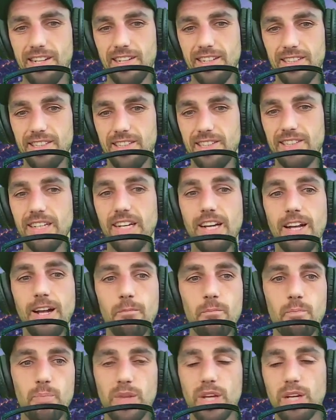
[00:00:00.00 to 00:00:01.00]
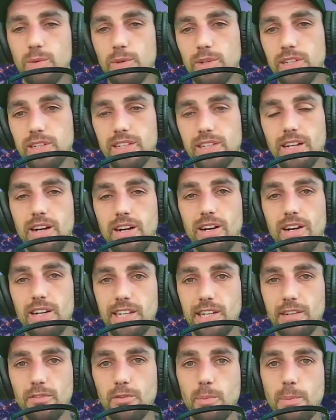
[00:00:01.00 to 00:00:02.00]
this. Now we're in the height
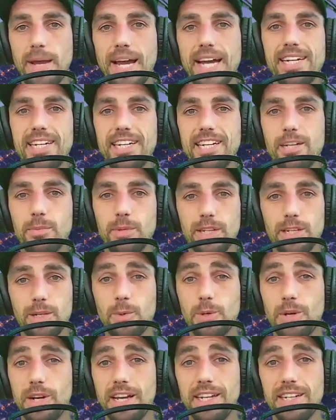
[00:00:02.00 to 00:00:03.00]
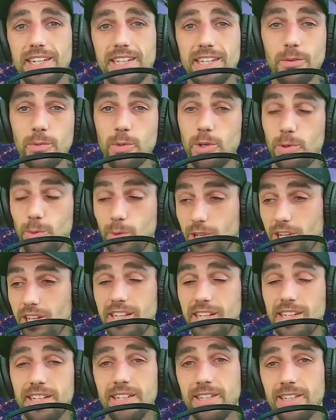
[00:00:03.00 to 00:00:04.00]
of a pandemic. We're heading. We're, we're
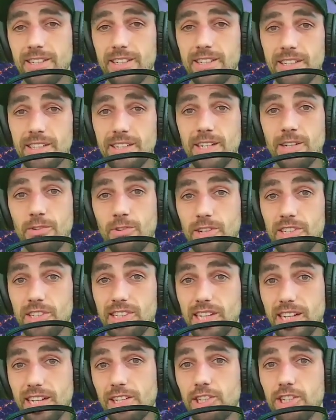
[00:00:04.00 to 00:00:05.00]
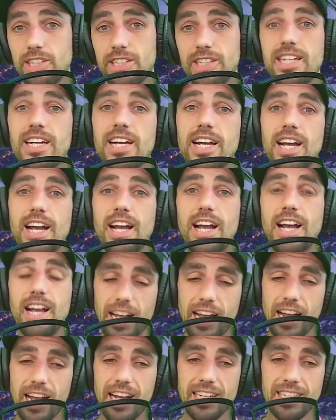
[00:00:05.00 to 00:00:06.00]
in the, a recession,
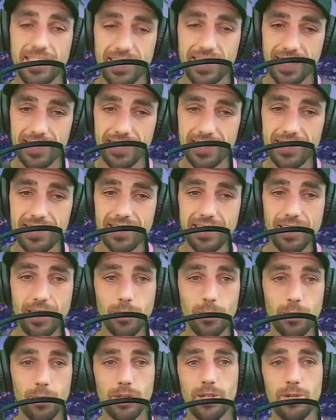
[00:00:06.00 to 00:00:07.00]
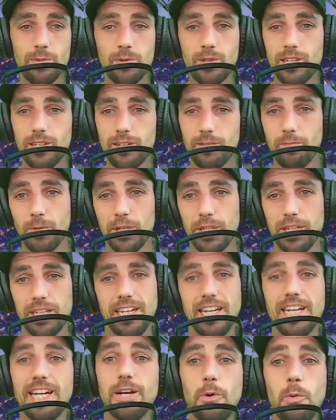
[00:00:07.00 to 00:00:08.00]
and yet still we're we're like
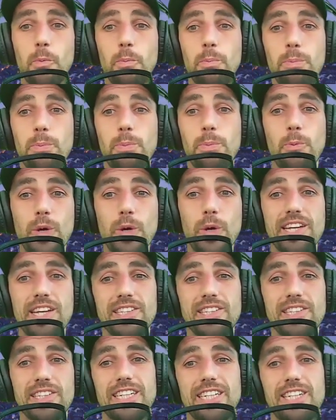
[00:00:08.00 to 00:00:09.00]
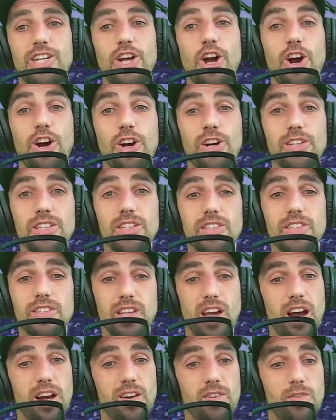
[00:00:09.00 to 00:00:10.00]
uh, wasting tons
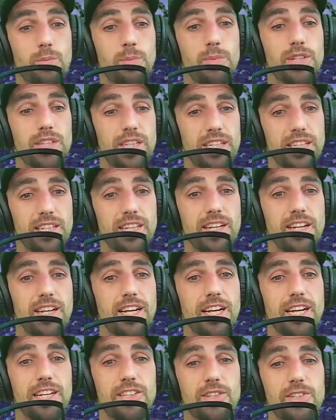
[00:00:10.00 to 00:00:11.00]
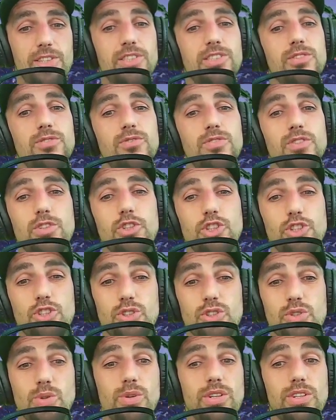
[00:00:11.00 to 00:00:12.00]
of money tons of
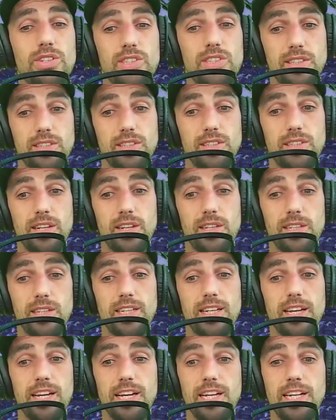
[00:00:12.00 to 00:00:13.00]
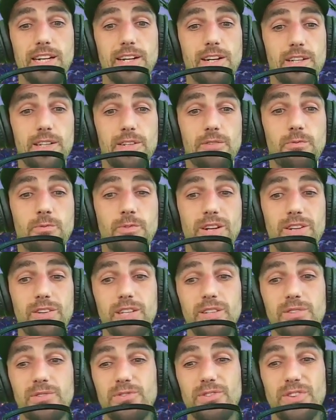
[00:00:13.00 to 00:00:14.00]
resources, like uh, like very
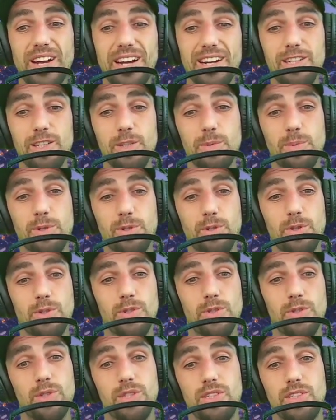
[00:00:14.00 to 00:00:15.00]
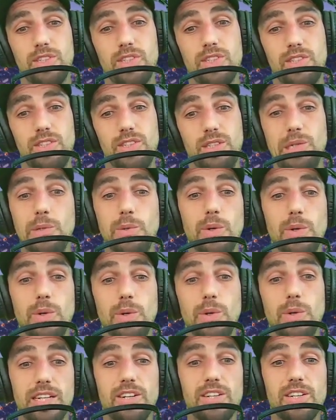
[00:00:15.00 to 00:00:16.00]
valuable resources too. Like
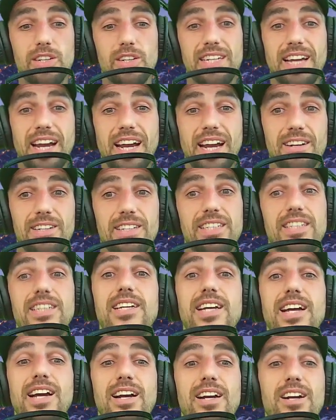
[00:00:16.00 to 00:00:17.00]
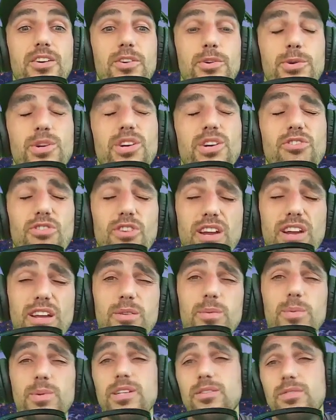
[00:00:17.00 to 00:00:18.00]
our Gardaí are an
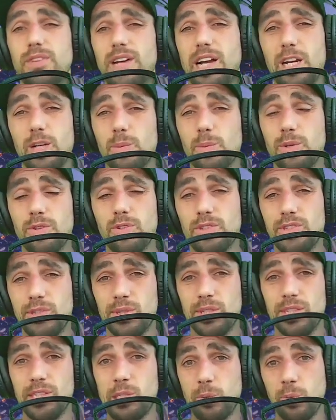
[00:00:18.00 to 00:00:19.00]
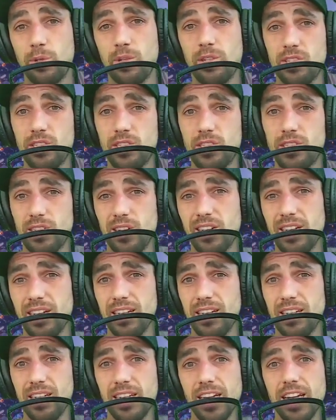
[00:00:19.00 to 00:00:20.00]
incredibly valuable resource to our
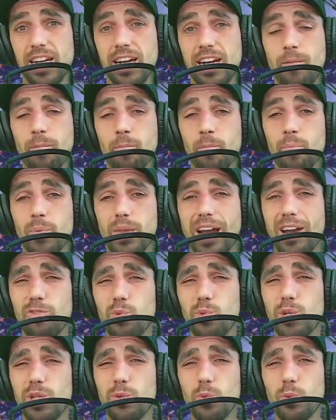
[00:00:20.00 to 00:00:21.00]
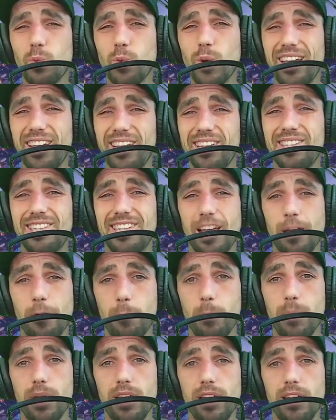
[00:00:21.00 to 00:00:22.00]
society, and we waste them.
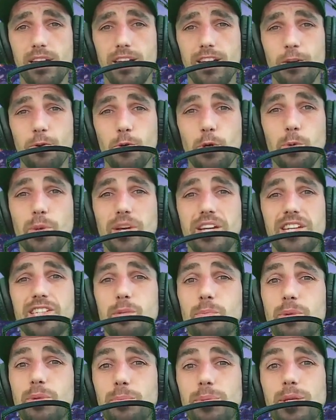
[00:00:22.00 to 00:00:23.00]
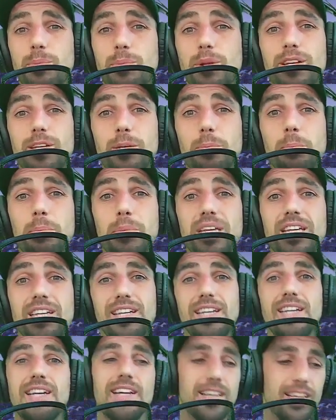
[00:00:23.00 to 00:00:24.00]
We waste them on people like me
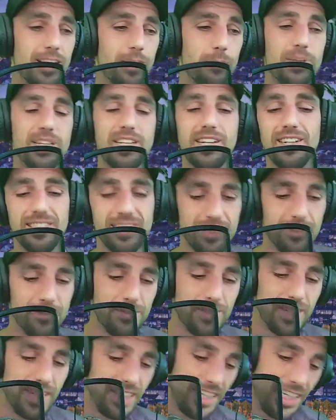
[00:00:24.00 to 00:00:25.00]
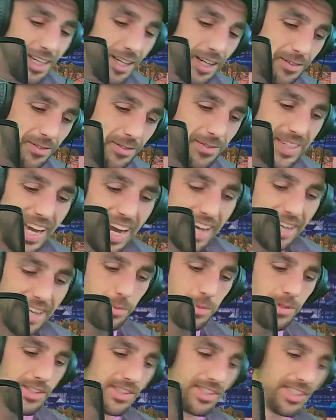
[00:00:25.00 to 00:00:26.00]
because of uh, of
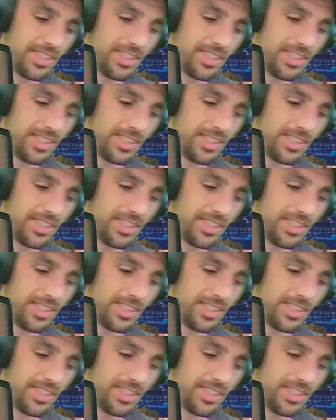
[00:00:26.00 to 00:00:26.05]
cannabis, you